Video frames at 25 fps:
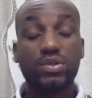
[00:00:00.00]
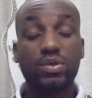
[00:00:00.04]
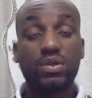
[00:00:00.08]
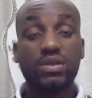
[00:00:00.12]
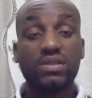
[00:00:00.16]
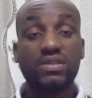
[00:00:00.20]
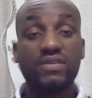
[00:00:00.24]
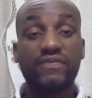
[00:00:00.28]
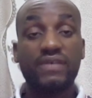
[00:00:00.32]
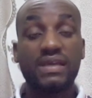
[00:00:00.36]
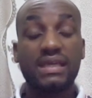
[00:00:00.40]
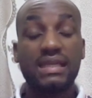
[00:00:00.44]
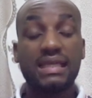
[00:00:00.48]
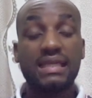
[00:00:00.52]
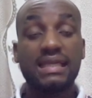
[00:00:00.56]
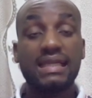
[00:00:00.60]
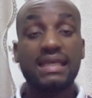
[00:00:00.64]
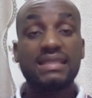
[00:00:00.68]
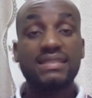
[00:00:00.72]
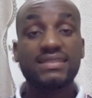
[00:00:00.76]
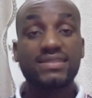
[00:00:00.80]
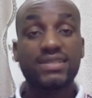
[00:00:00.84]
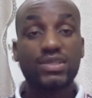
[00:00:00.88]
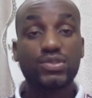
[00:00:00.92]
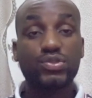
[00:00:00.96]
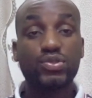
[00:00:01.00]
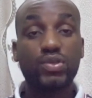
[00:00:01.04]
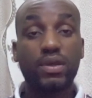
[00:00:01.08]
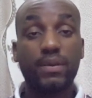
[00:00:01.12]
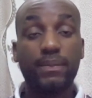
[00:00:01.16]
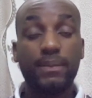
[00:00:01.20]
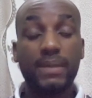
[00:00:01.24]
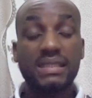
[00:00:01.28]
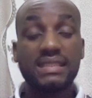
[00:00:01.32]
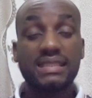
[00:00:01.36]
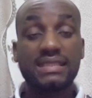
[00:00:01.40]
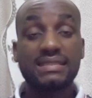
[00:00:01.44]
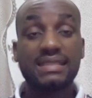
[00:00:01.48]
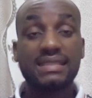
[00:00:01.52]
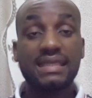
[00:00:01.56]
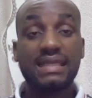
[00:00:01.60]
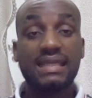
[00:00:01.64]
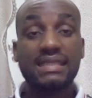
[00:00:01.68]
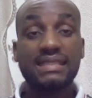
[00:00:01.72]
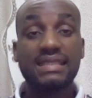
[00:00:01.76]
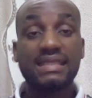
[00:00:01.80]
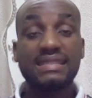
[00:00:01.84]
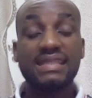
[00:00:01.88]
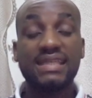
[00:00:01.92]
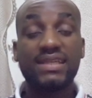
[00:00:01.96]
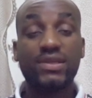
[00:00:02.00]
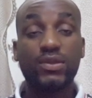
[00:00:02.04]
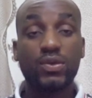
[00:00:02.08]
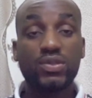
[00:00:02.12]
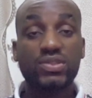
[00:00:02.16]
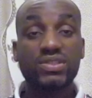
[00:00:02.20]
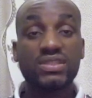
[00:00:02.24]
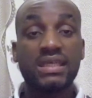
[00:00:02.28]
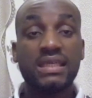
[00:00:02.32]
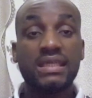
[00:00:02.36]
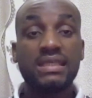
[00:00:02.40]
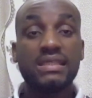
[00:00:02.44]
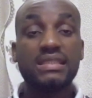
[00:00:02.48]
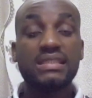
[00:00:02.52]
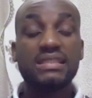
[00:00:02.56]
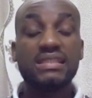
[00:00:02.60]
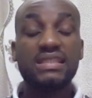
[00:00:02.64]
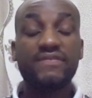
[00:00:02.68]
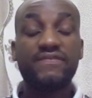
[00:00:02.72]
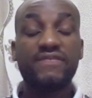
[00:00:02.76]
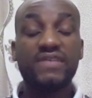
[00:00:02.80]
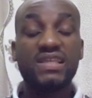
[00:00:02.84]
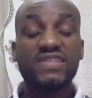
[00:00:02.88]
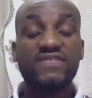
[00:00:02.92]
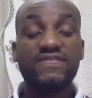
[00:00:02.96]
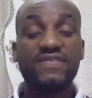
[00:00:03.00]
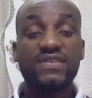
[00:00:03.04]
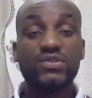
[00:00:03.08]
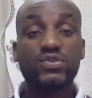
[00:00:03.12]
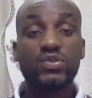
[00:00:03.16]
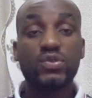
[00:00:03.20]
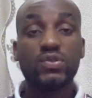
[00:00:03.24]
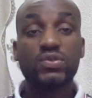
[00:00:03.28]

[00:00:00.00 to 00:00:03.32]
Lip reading: you're going to find out that he's going to help Manchester United a lot in the first phase.